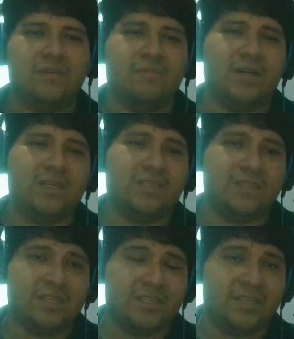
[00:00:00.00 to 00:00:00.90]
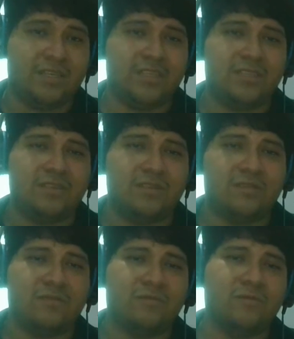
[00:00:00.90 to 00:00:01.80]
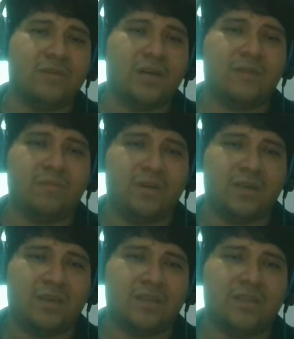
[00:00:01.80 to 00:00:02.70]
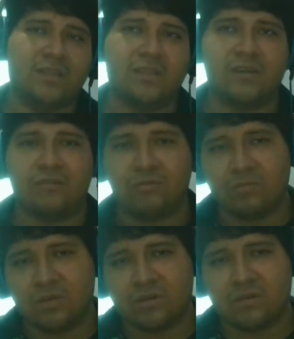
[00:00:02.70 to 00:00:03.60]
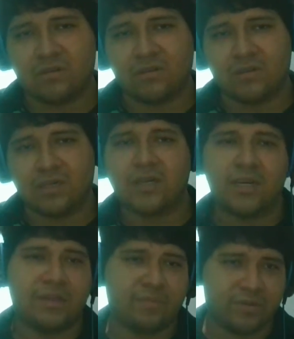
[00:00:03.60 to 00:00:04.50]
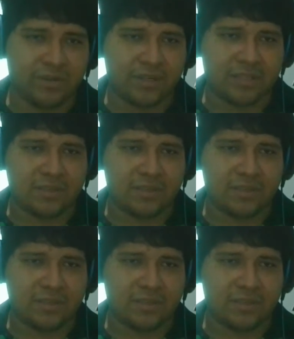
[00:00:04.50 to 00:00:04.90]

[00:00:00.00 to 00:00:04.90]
My strategies would have been the group work and a project.